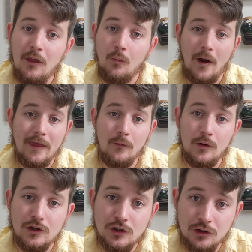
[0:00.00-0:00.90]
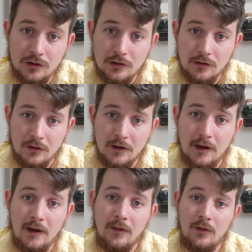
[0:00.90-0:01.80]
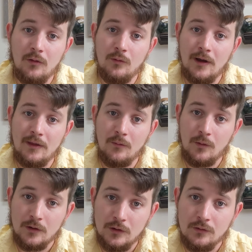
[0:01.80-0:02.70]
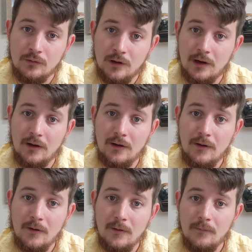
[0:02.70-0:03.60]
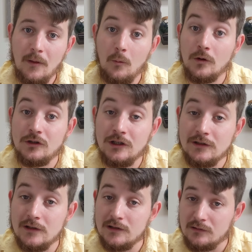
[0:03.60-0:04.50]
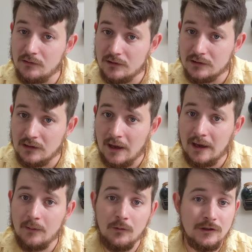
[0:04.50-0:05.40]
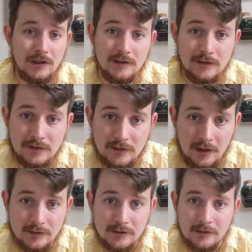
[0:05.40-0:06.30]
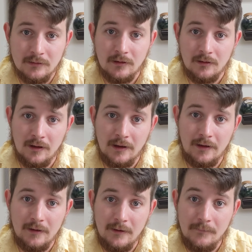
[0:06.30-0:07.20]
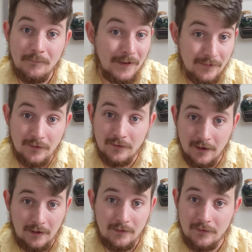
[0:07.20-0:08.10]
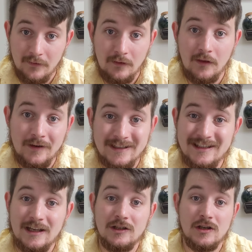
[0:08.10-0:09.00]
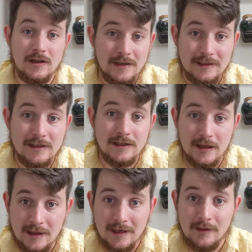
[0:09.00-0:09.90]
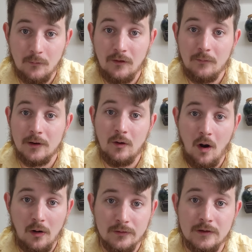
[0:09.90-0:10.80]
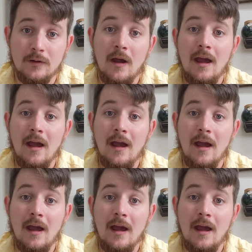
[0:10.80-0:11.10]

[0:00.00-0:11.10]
The way that we shouldn't look and the way that we do look. What Jesus looks like and what Jesus doesn't look like. This is it. This is the distinction. This is the thing that we've been called to.